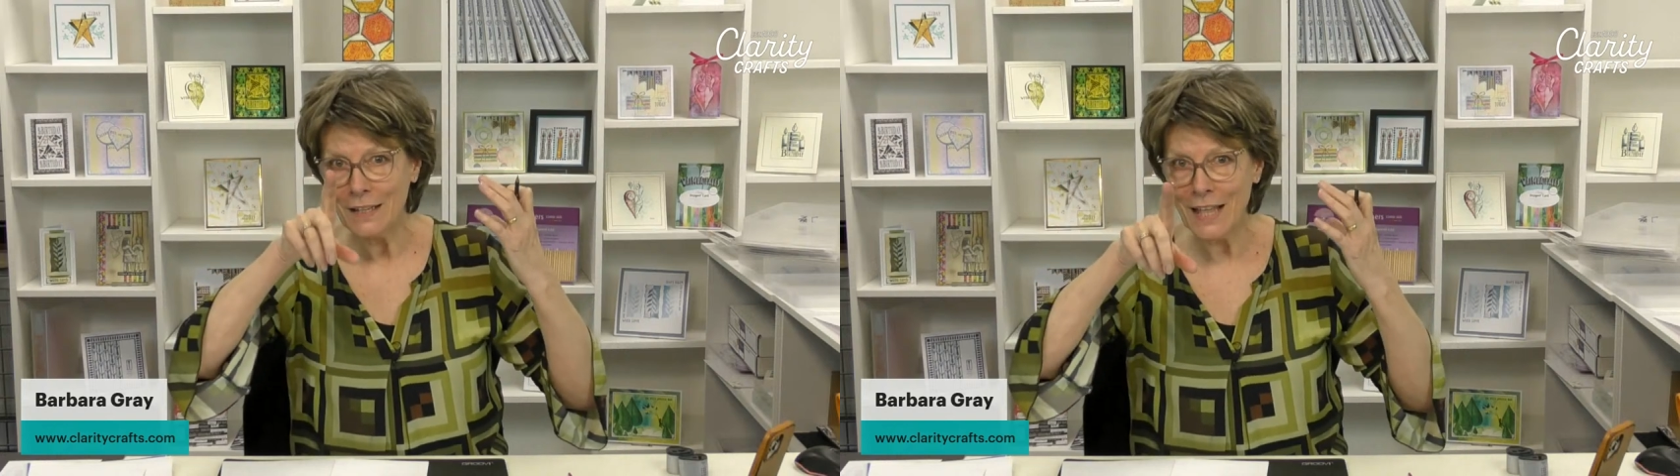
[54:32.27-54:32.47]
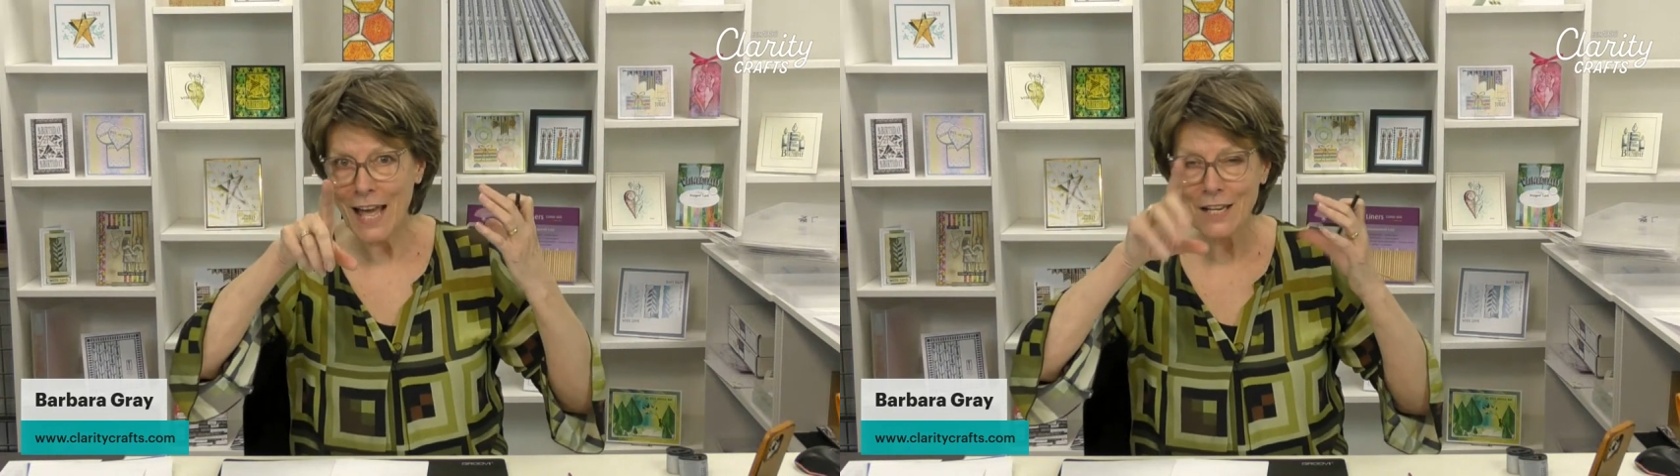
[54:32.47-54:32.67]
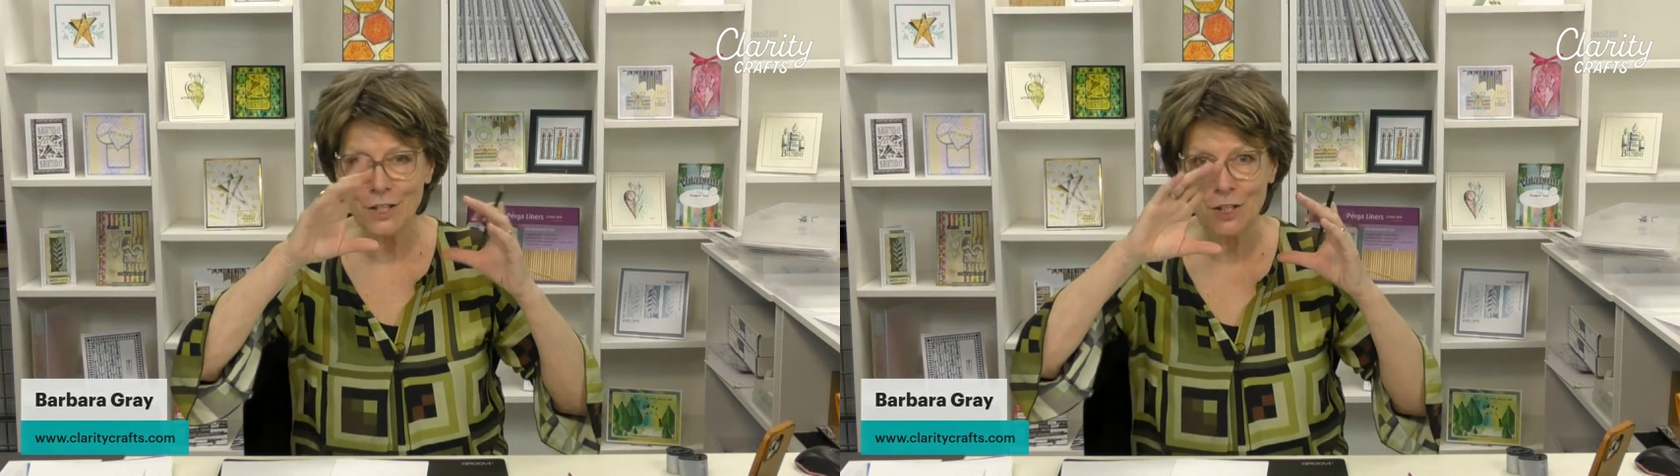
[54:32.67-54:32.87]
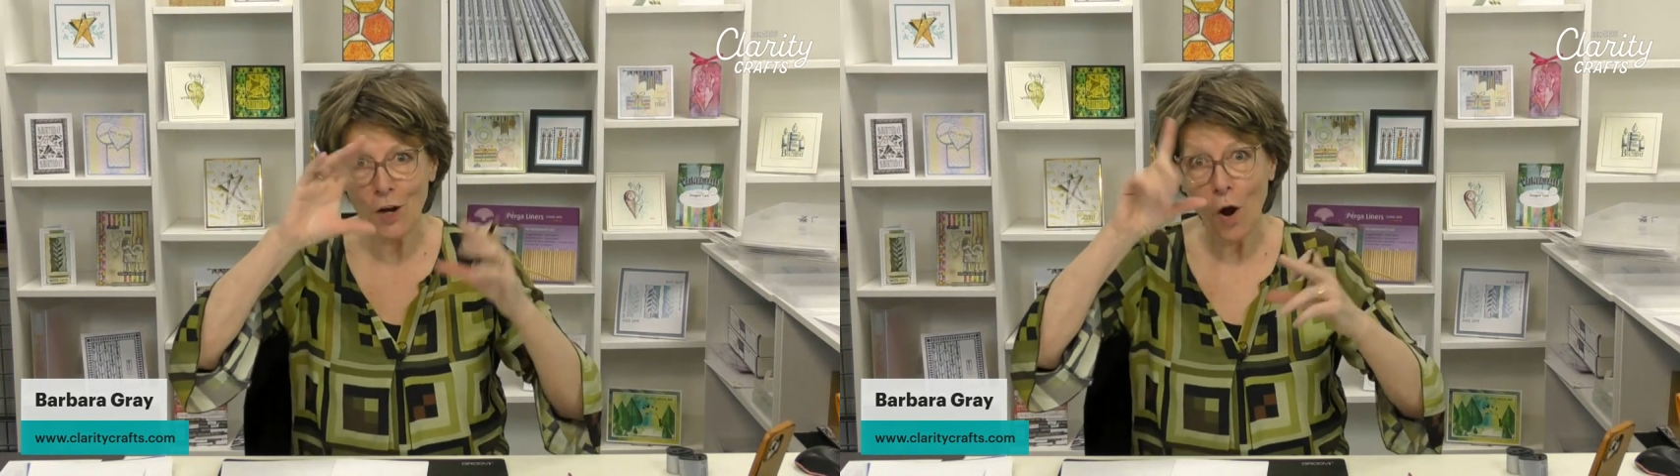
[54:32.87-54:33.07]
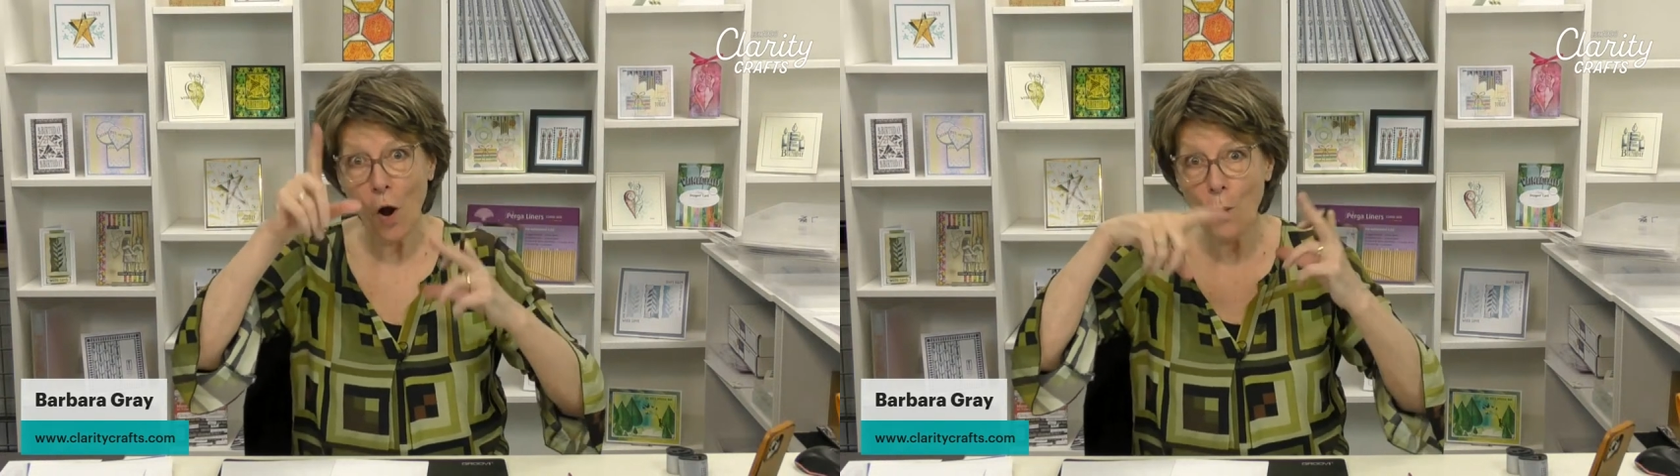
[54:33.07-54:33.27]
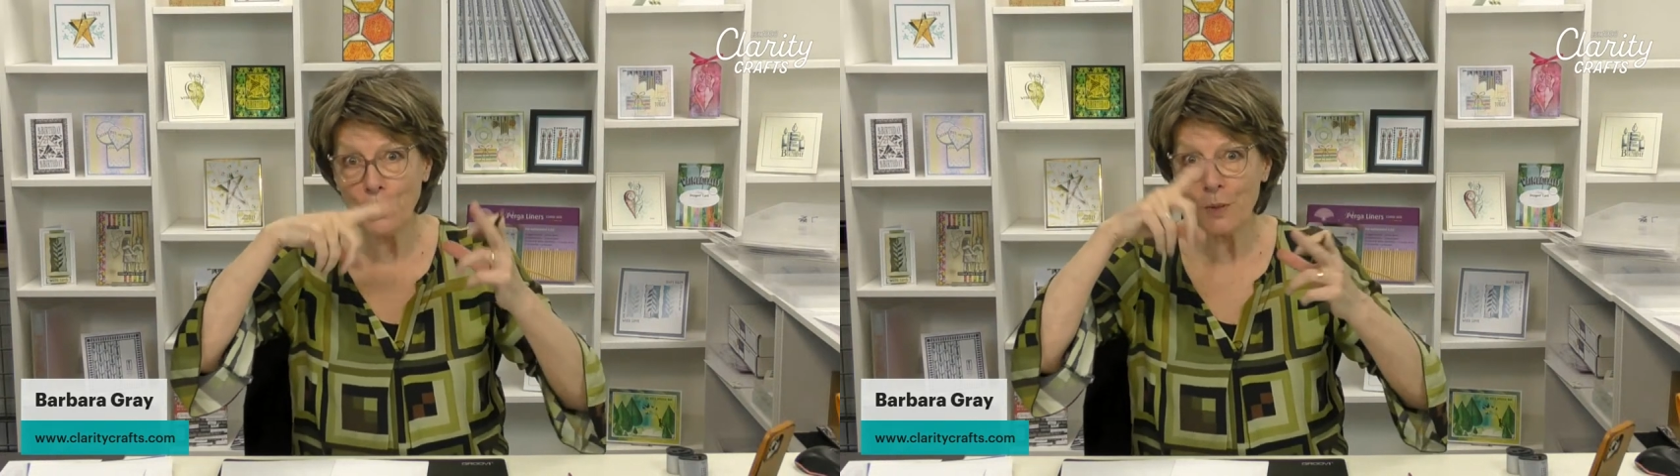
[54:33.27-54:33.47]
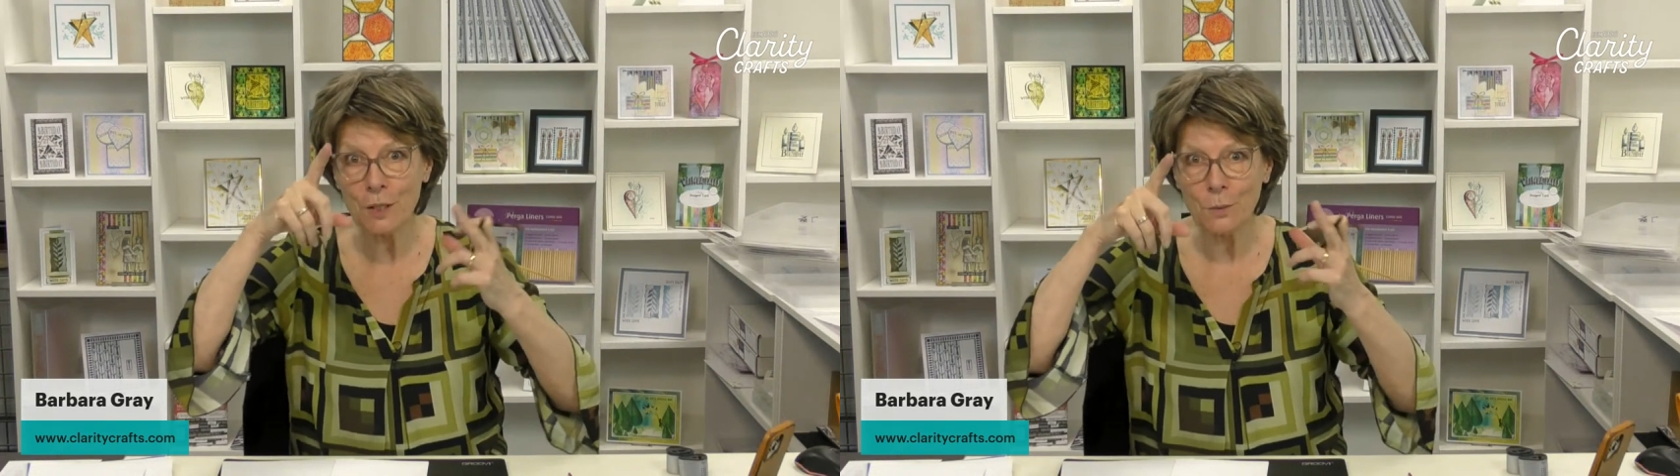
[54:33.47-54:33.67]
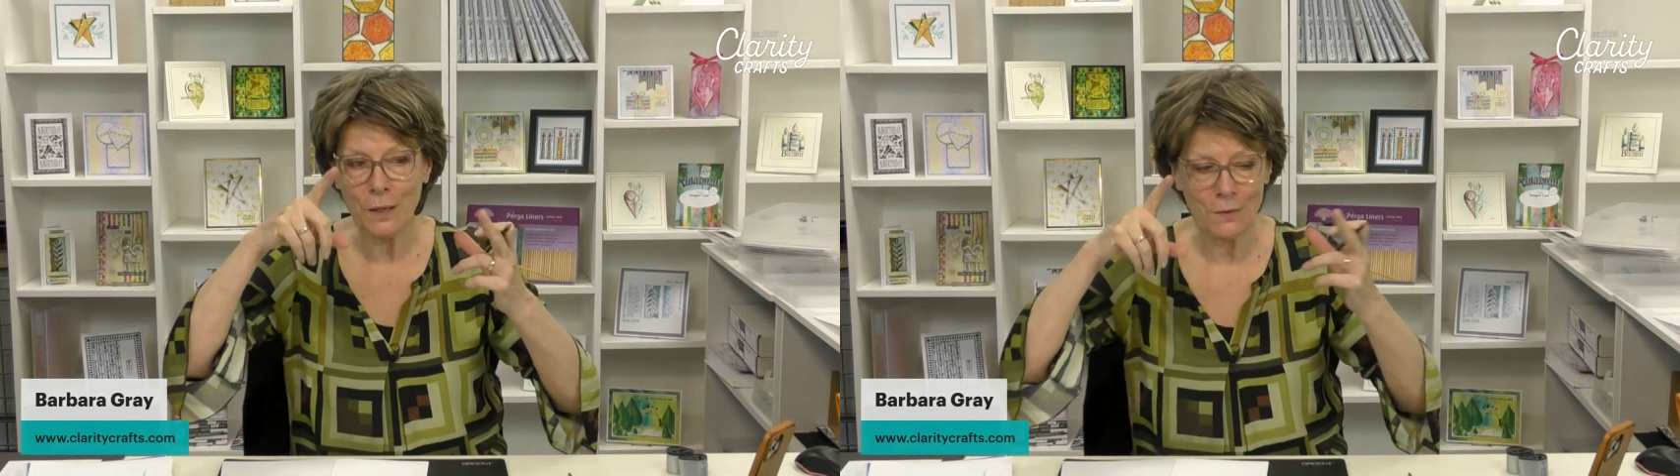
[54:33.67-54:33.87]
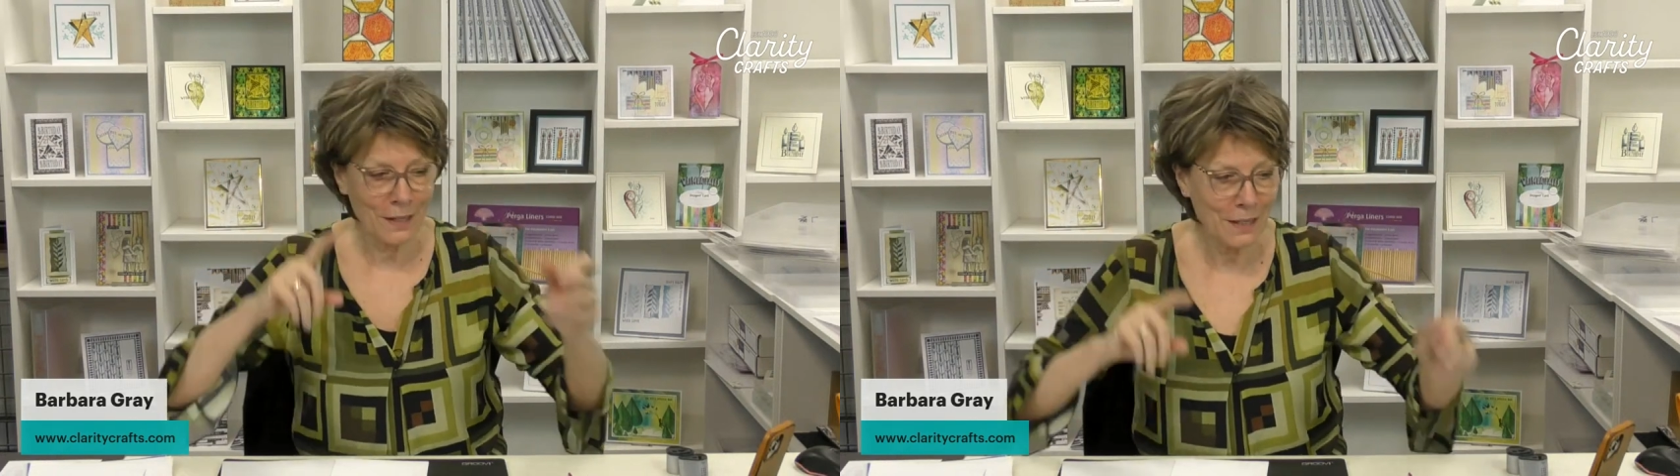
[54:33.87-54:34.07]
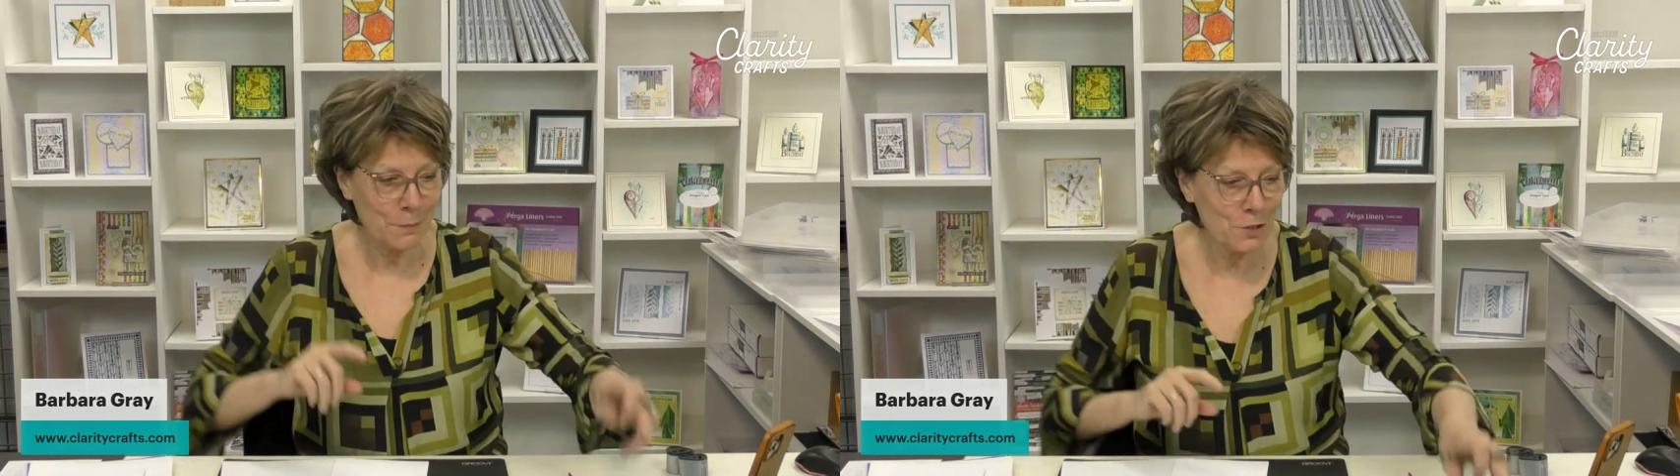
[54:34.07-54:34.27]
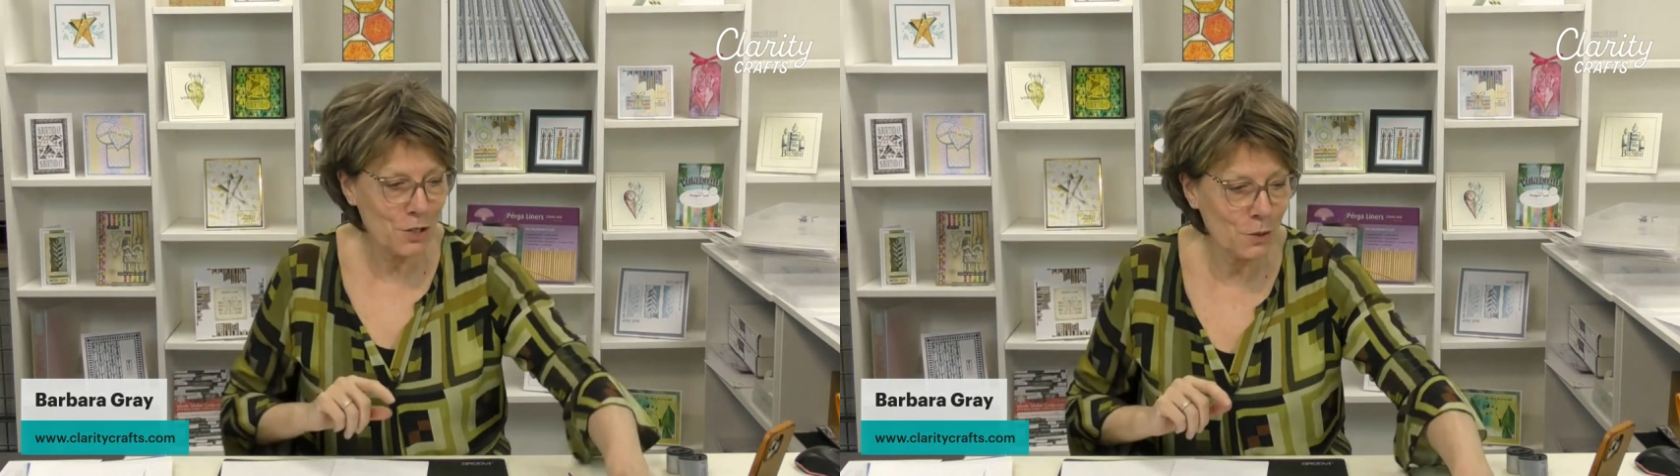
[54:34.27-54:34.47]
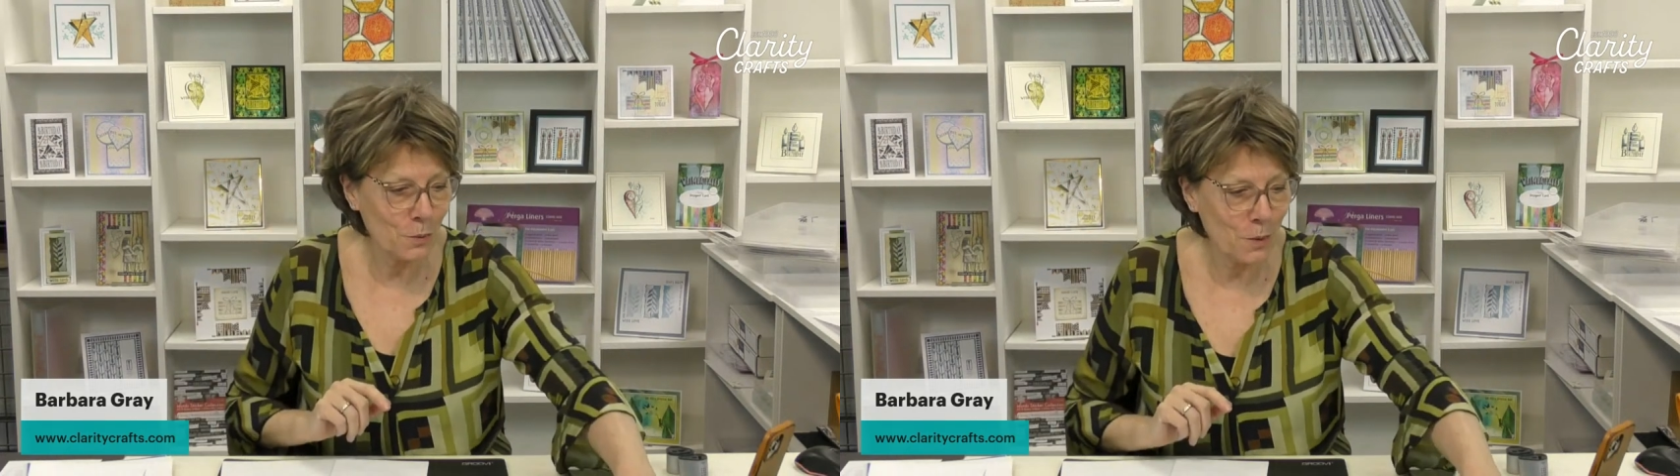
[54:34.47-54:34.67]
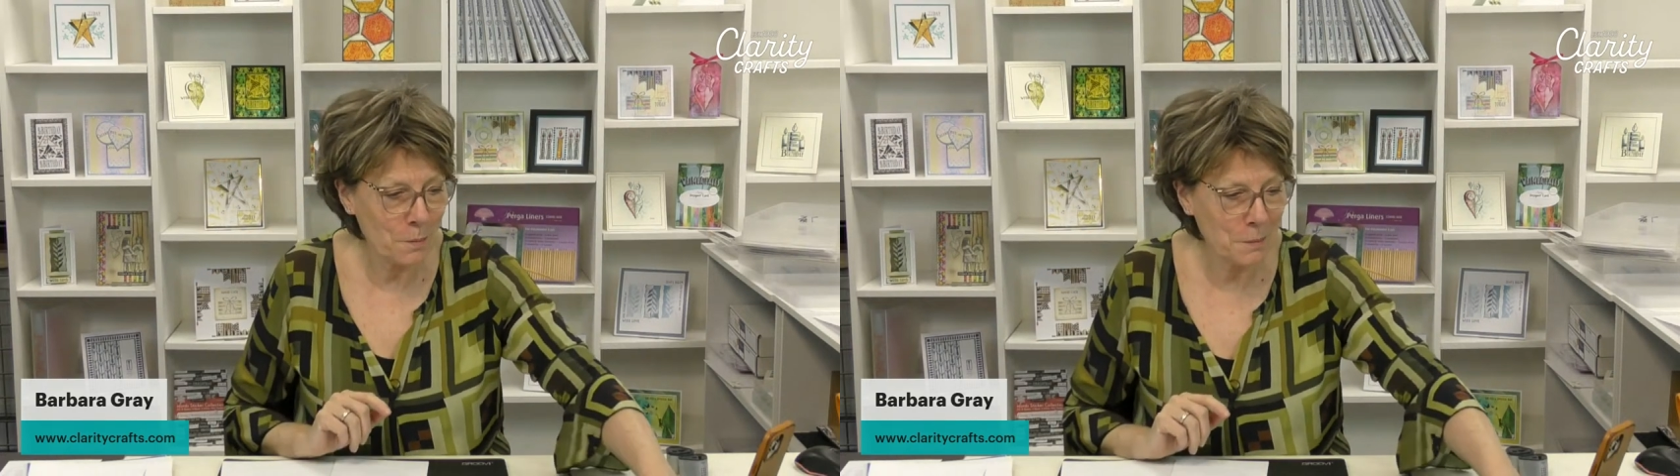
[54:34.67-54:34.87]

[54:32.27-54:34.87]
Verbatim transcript: That's the opposite way around. Let me show you what I